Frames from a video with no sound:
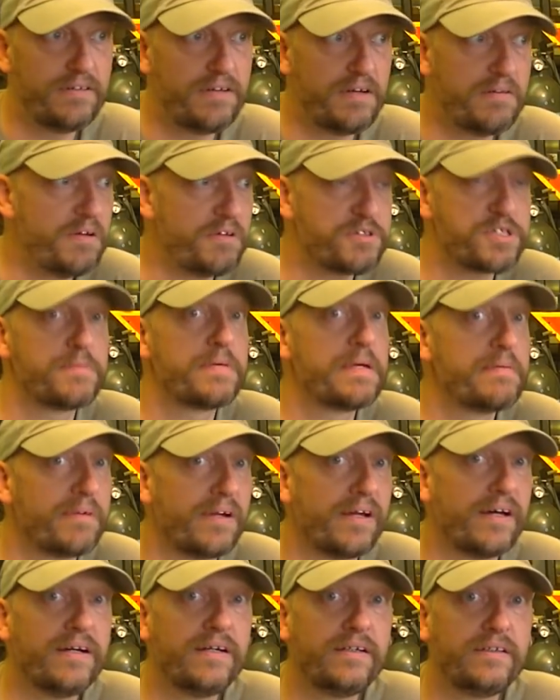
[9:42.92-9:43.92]
lots of people
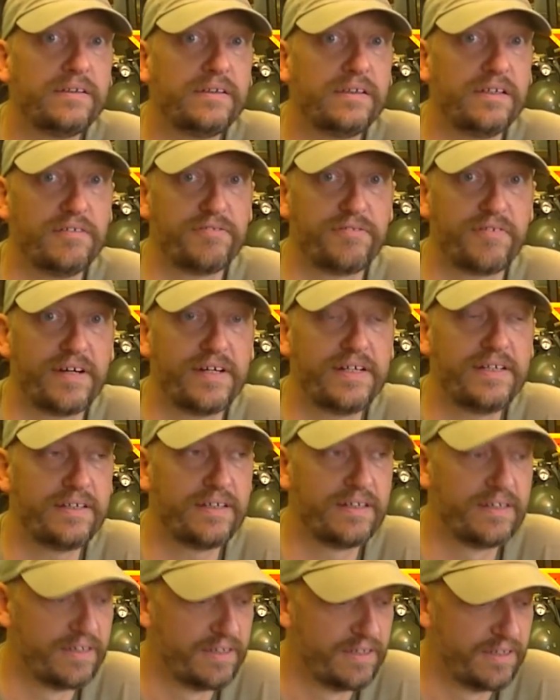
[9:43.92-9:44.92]
are afraid
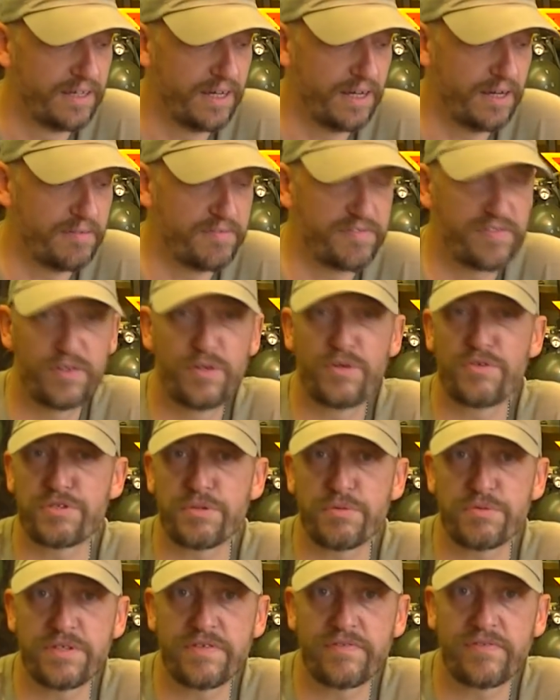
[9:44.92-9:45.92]
for all
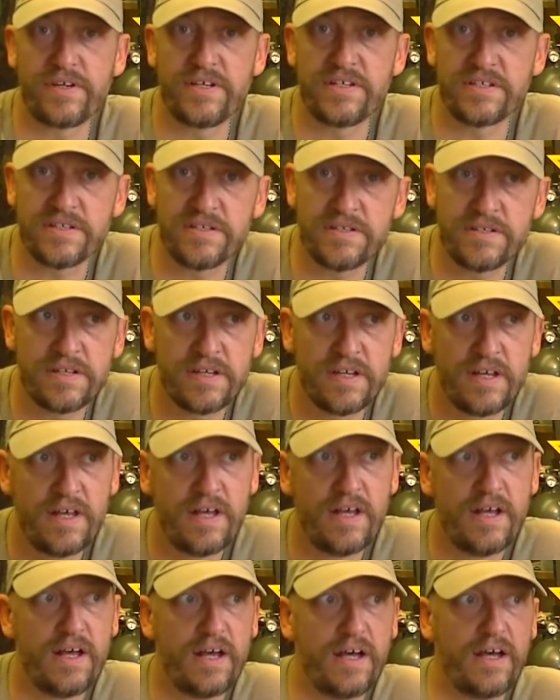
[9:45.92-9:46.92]
sorts of reasons.
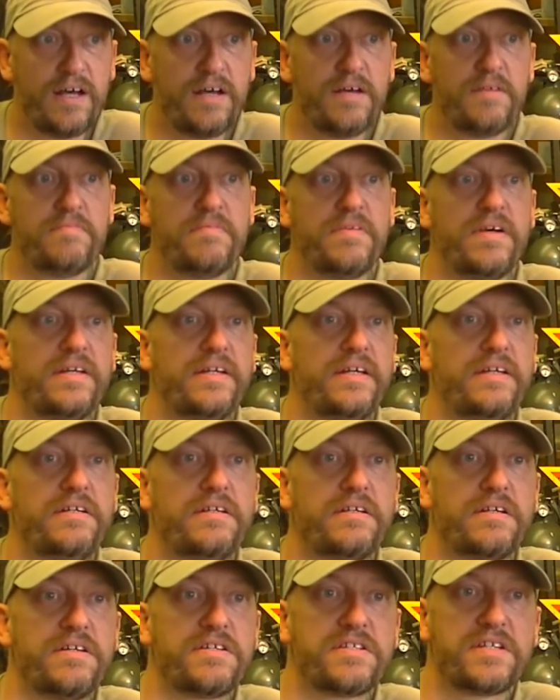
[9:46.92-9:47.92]
And then you
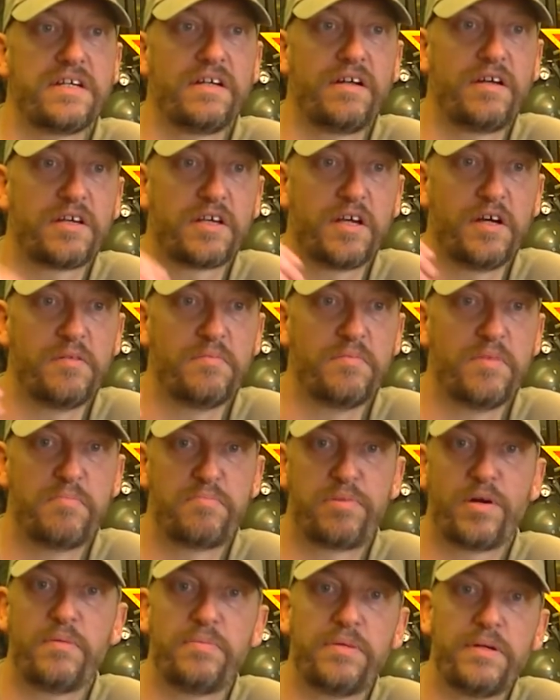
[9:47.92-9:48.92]
can see like
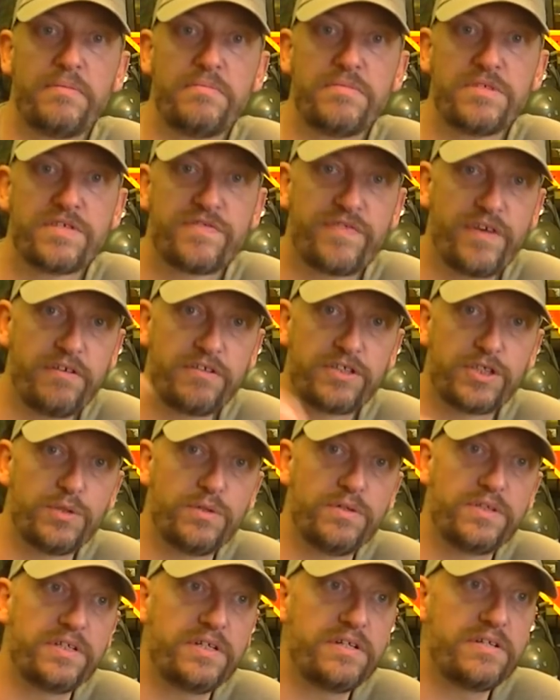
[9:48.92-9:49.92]
problems, food
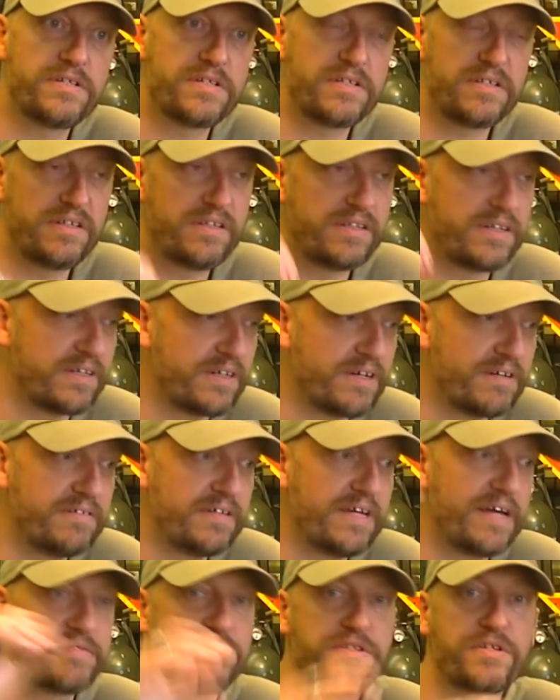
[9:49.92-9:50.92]
shortages. You can only
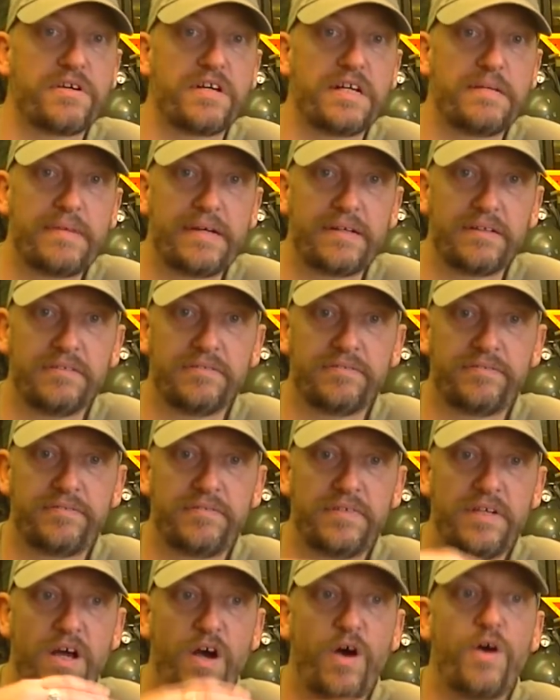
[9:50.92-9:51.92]
have a certain amount of
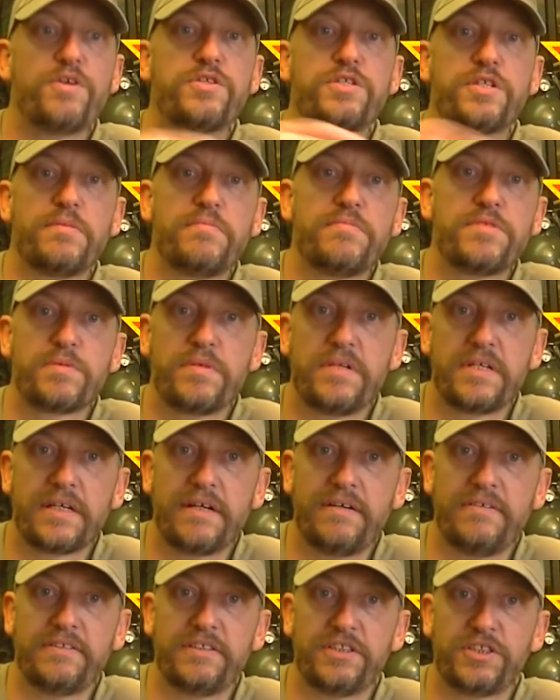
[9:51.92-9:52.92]
items when you
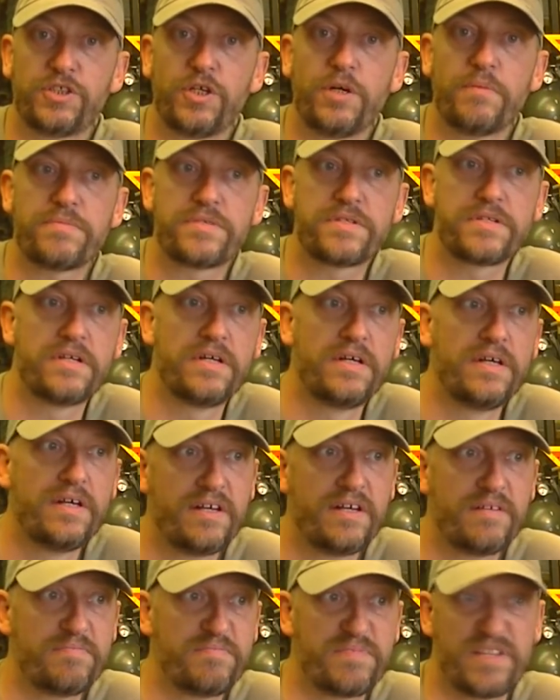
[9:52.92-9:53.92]
go into shops.
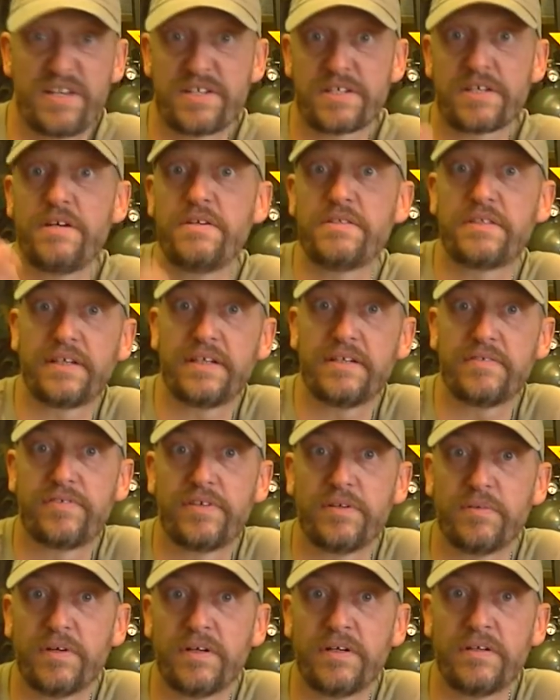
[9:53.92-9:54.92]
Tesco done it for
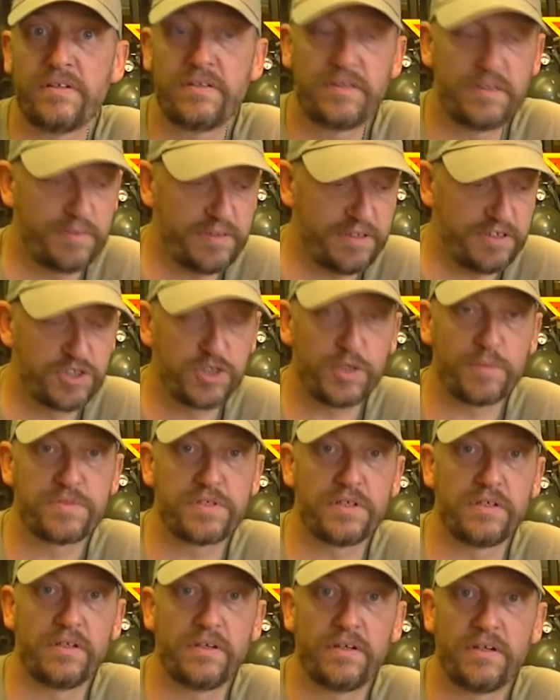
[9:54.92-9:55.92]
a while. When you shopped
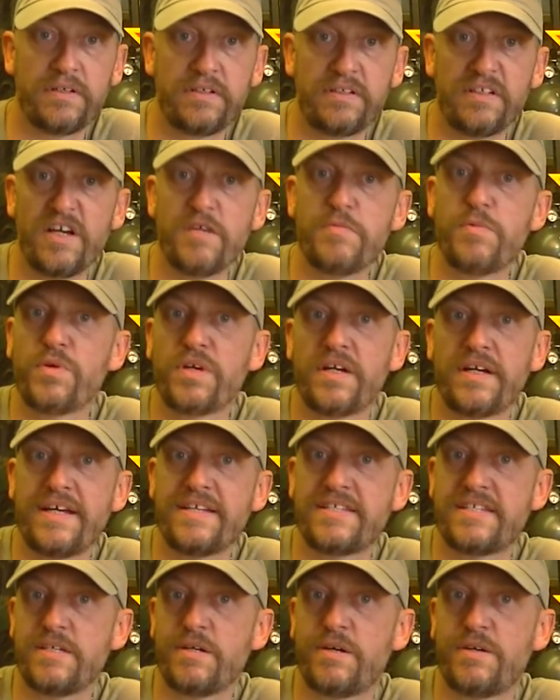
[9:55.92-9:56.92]
online, no more than
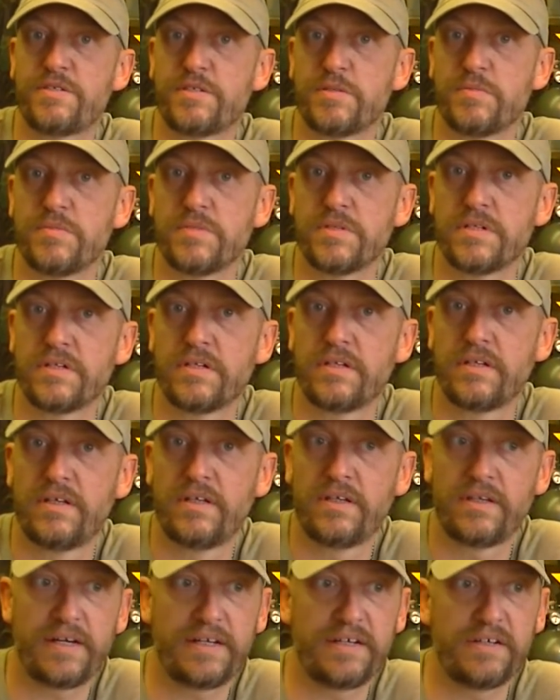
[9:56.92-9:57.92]
80 items,
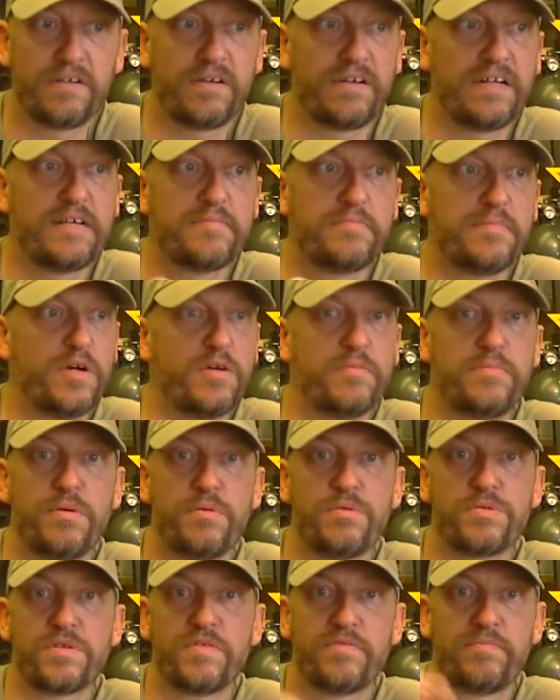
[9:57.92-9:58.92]
and you're not going to have
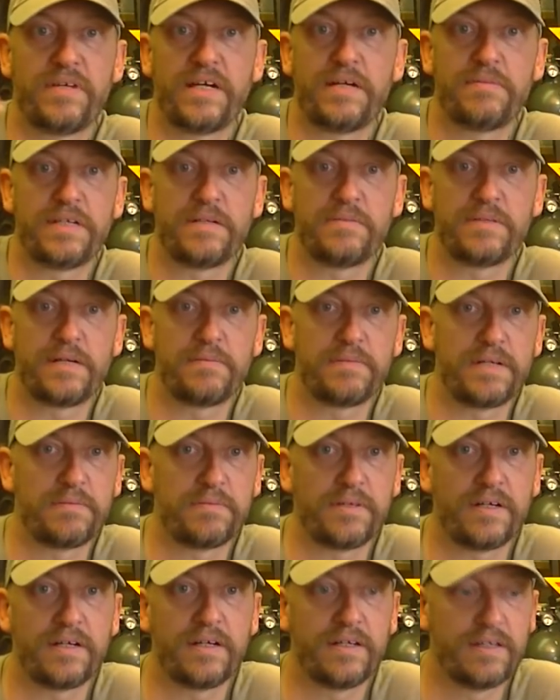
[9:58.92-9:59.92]
multiples of blah blah blah blah
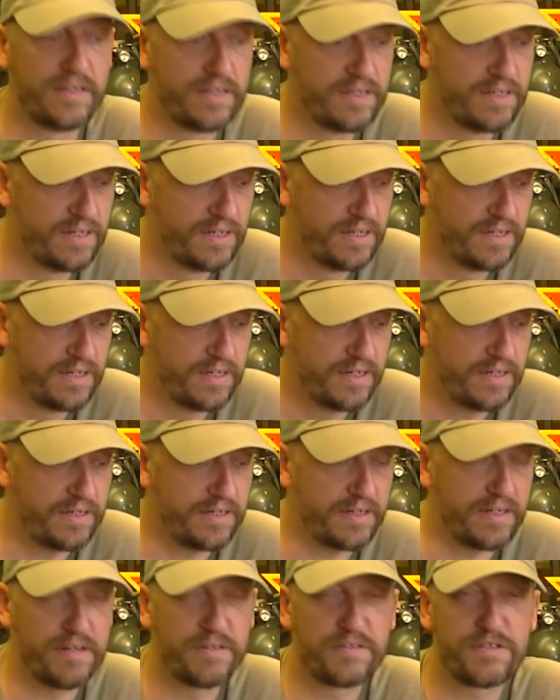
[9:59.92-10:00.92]
blah. You
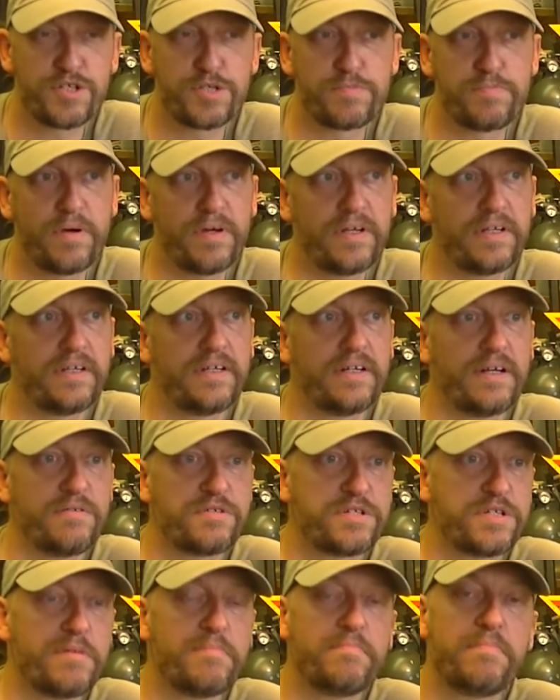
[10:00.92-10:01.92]
know, despite, you know,
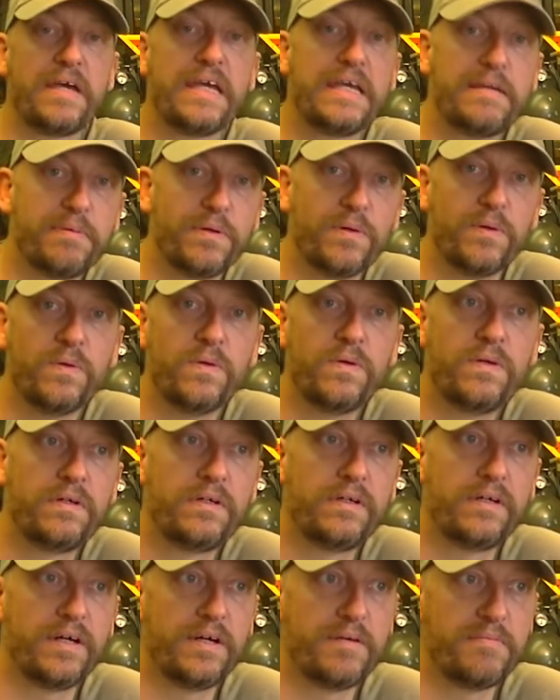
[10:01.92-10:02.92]
some people
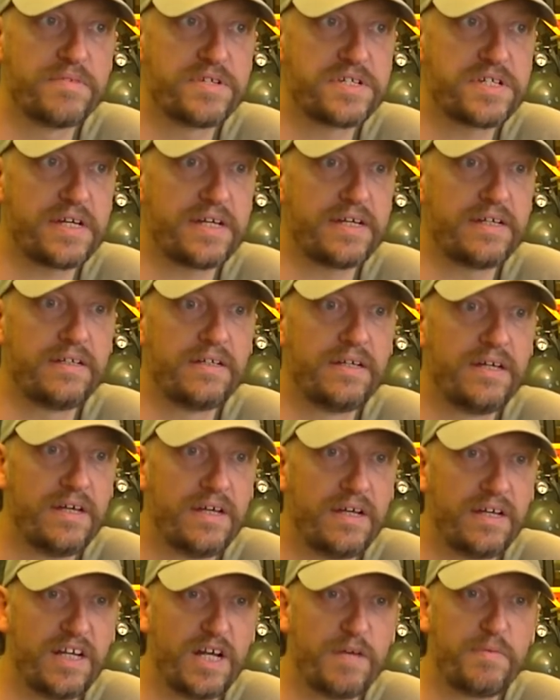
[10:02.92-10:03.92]
saying, you know,